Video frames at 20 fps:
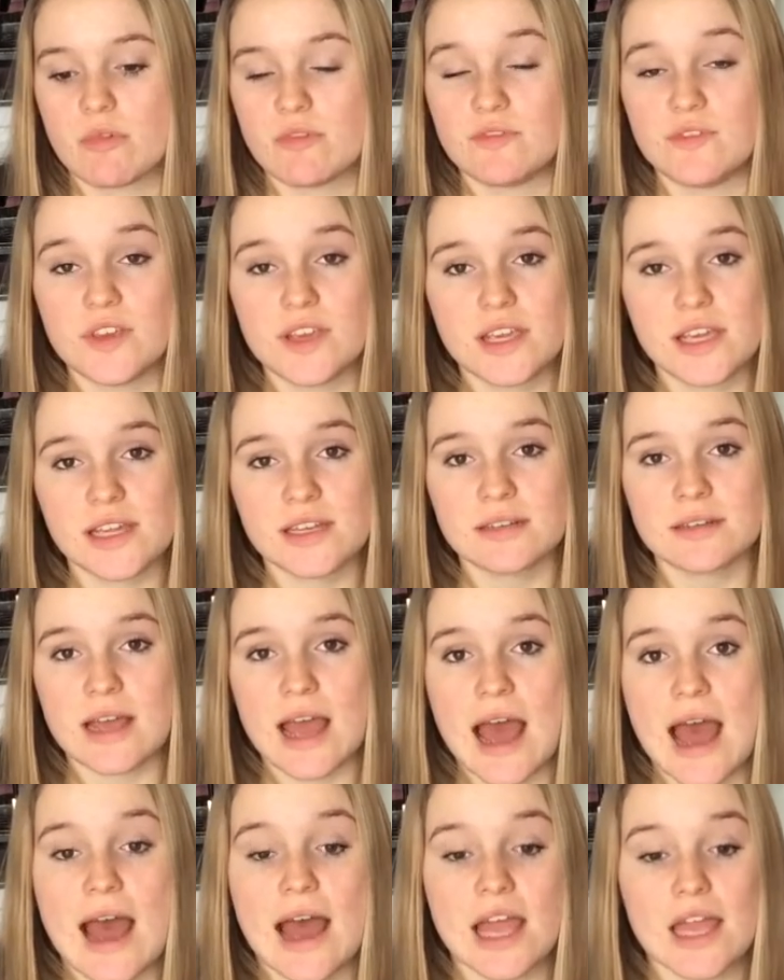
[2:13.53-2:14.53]
Vegan,
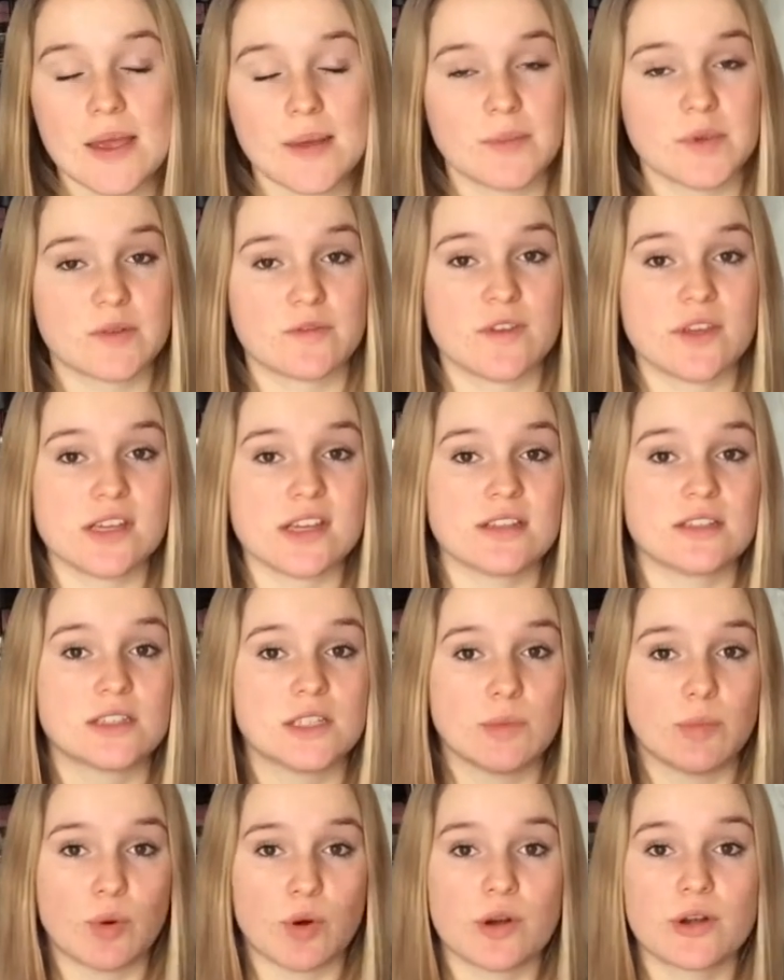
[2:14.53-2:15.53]
I am a vegan
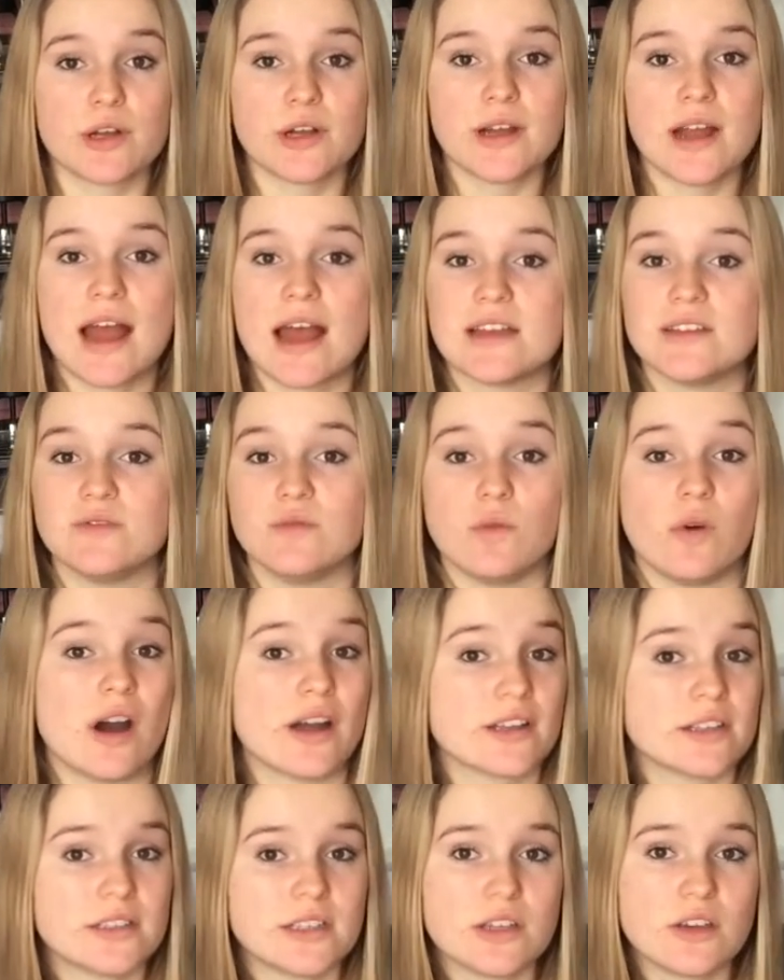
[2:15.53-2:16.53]
supporter. I've
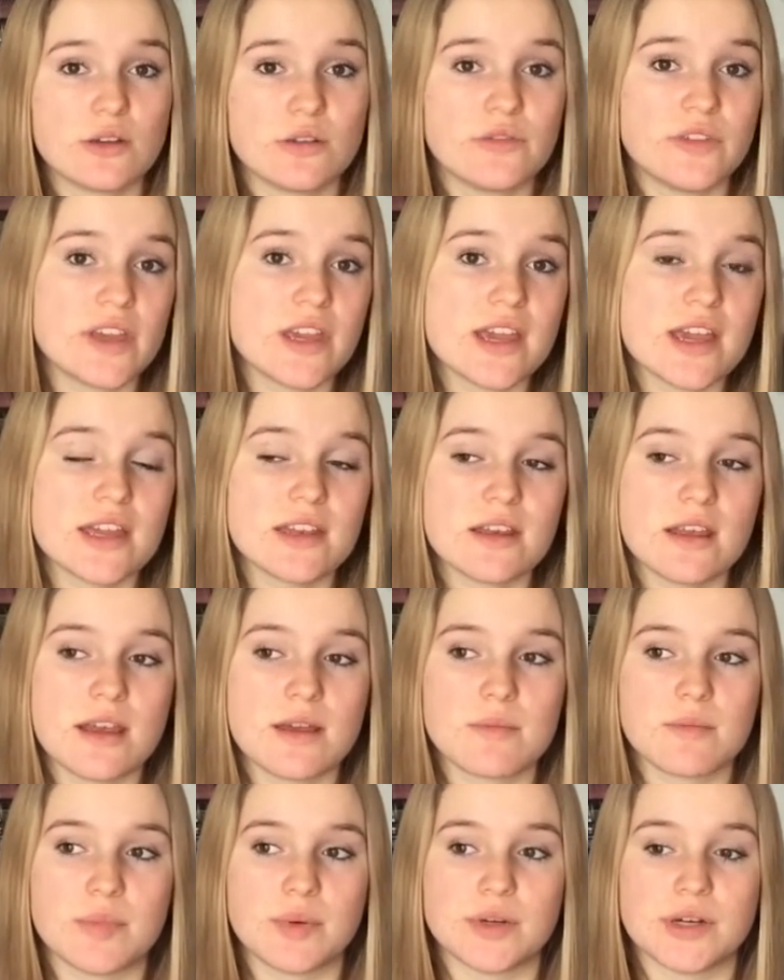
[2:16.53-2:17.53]
wanted to go vegan,
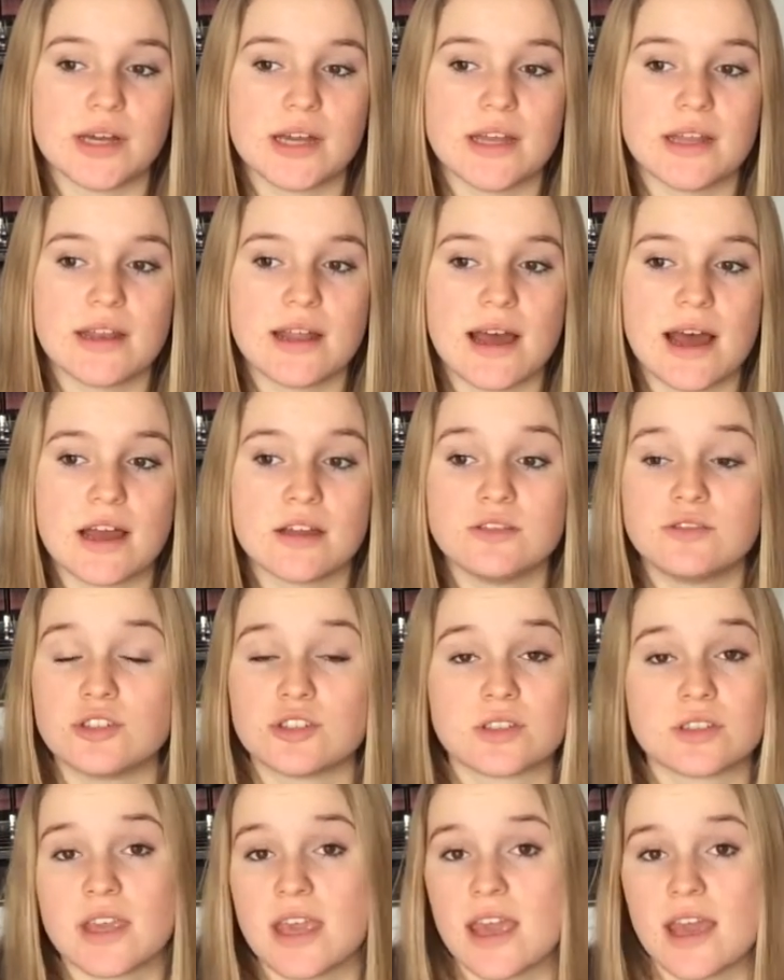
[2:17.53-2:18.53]
but I
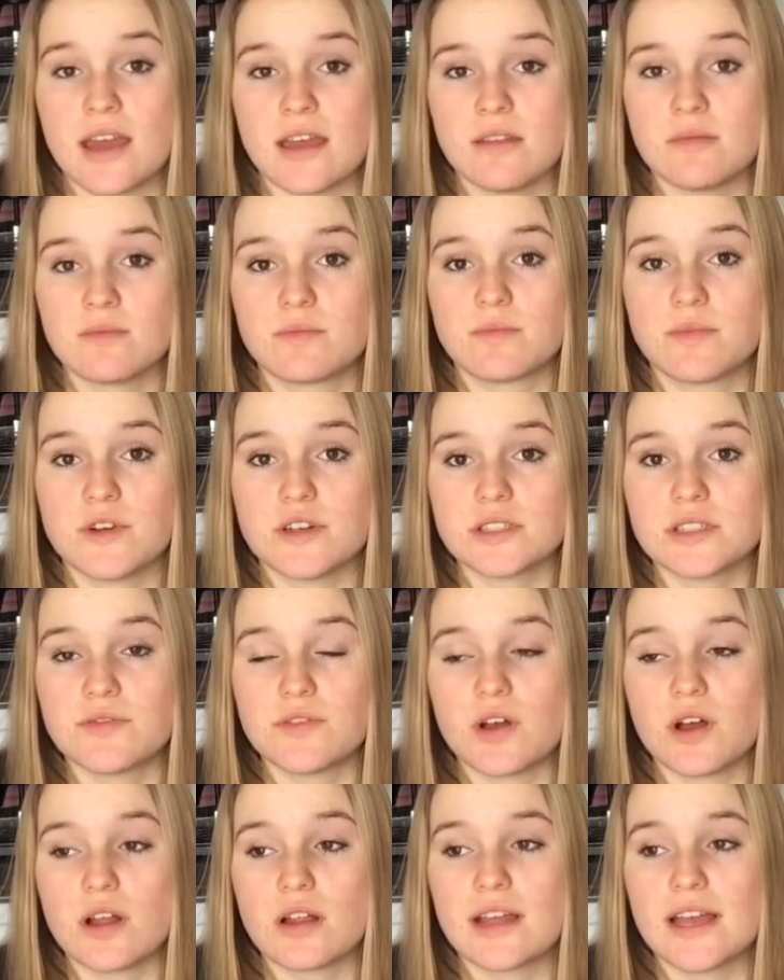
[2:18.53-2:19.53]
just can't. First of
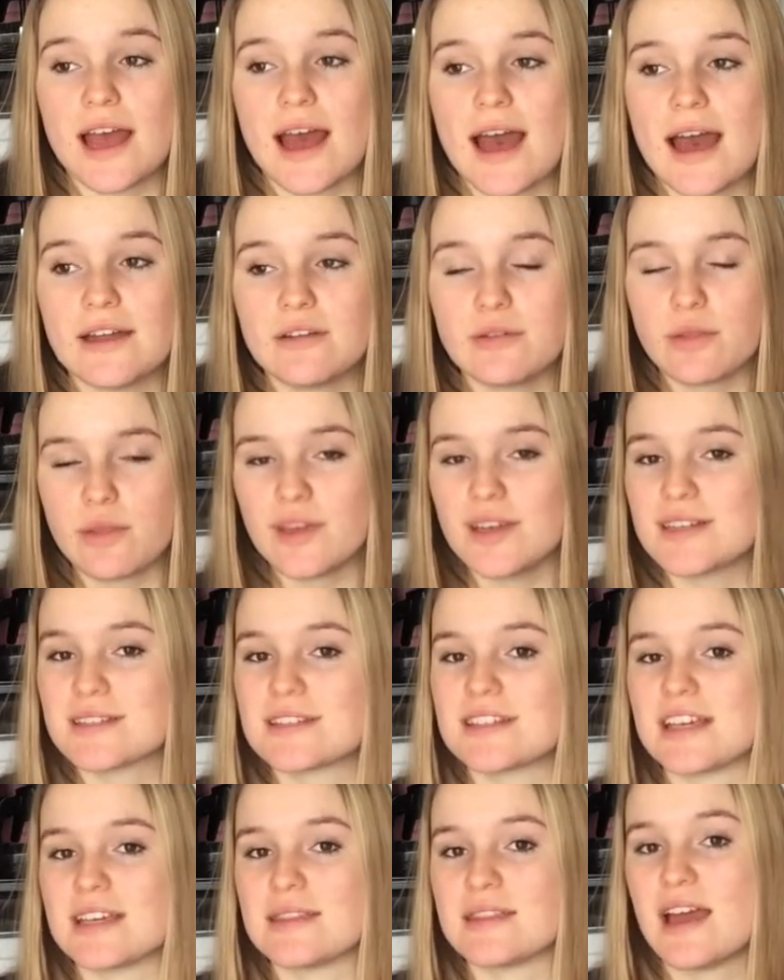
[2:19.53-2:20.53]
all, I don't think it's
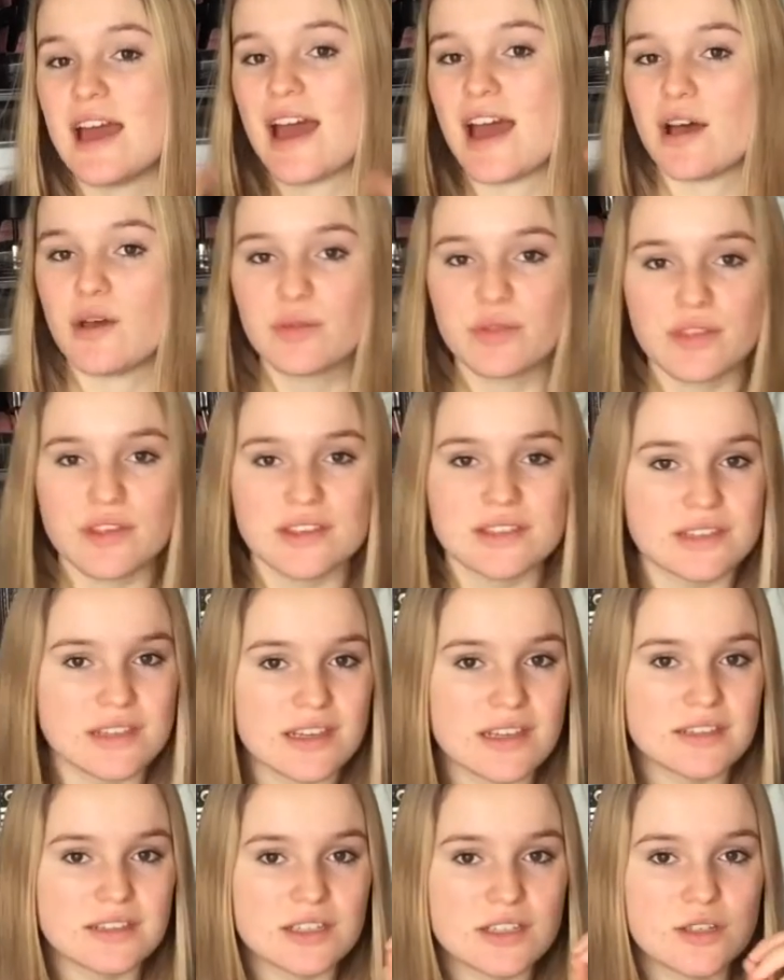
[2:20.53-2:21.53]
like the healthiest
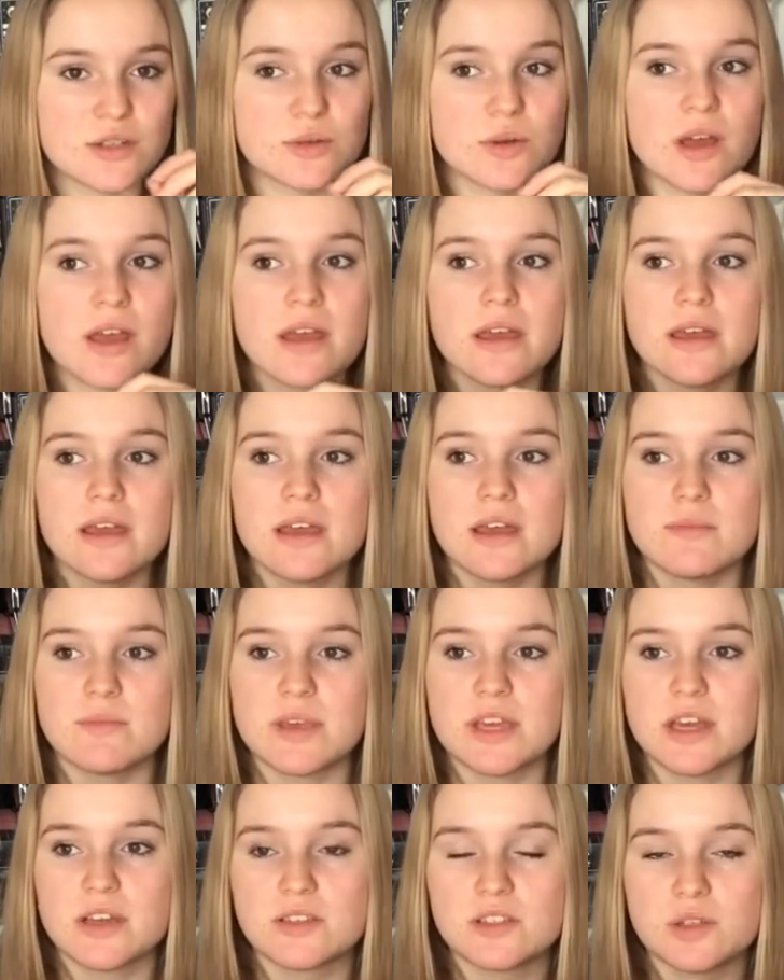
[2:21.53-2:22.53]
thing to do
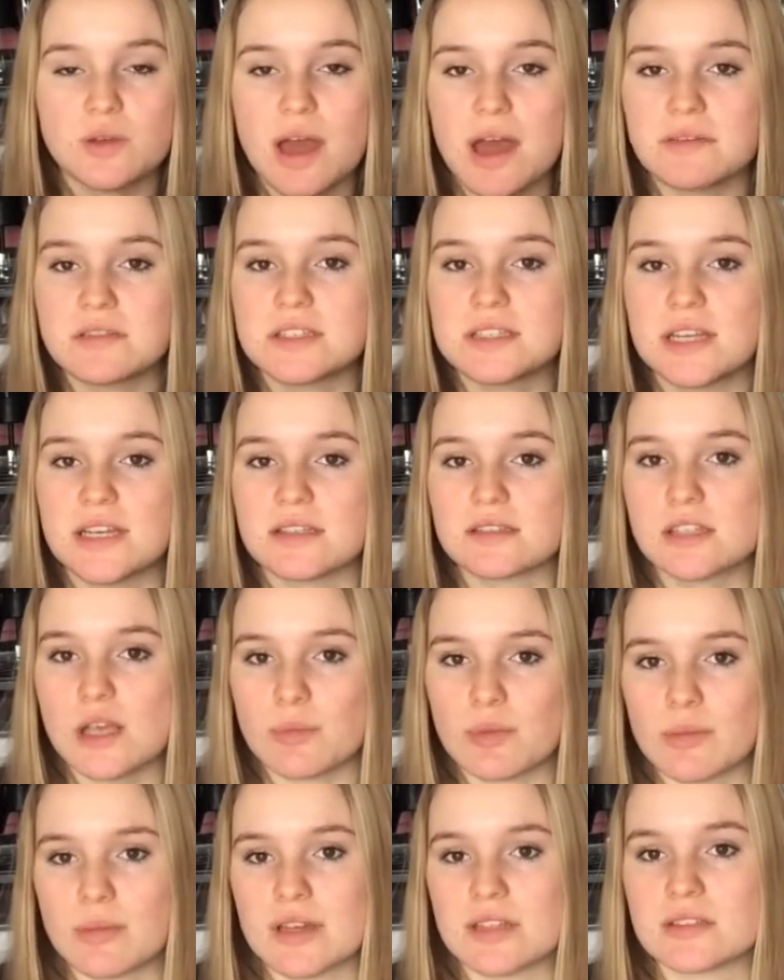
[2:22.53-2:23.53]
because you have to take
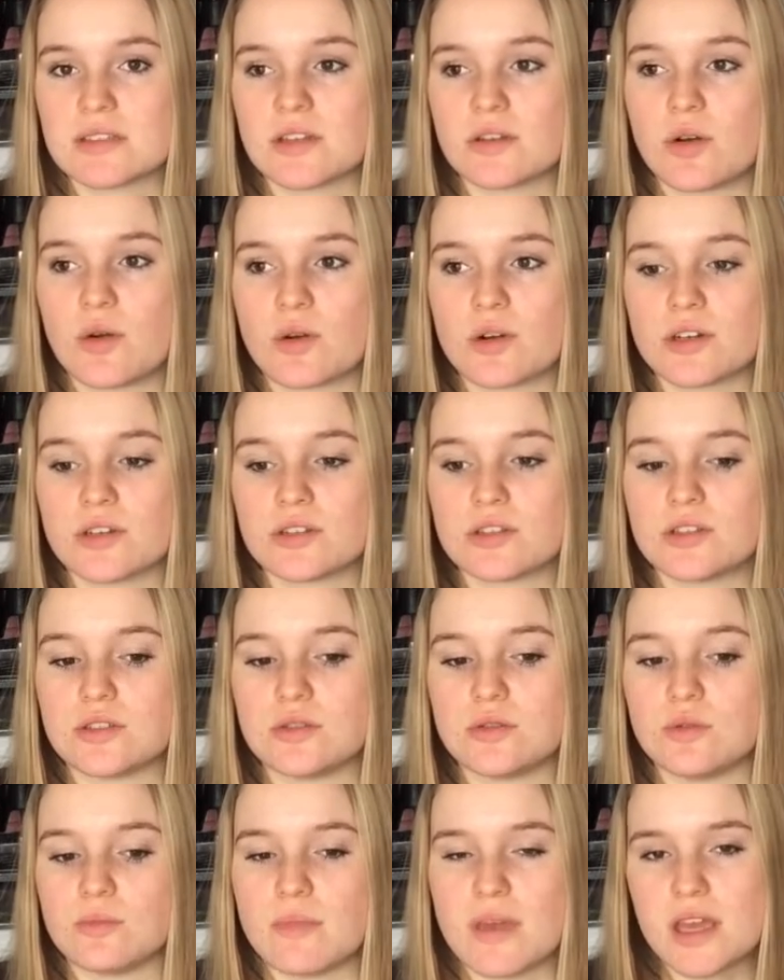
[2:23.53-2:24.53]
supplements in order
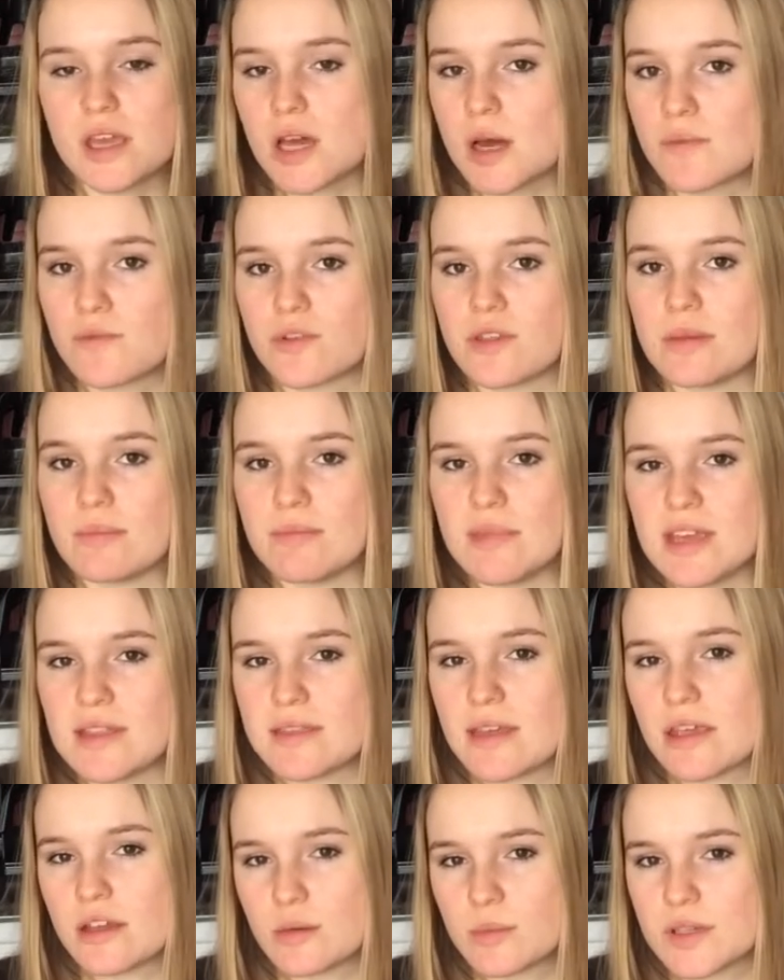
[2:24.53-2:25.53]
to make up for the meat
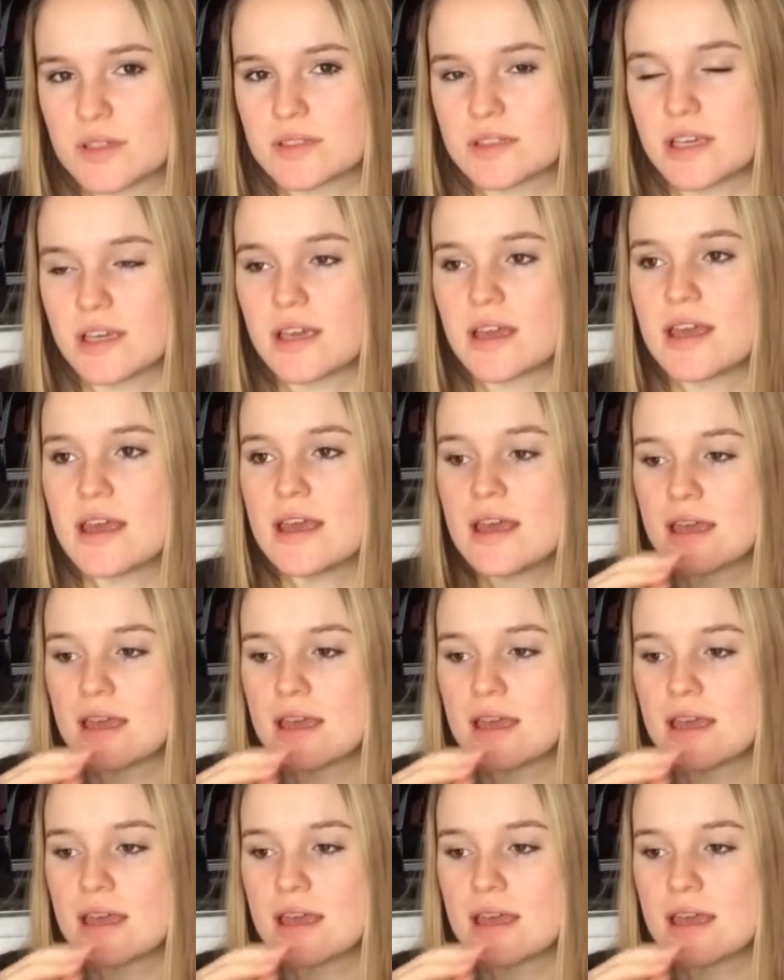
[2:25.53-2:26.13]
that you're missing.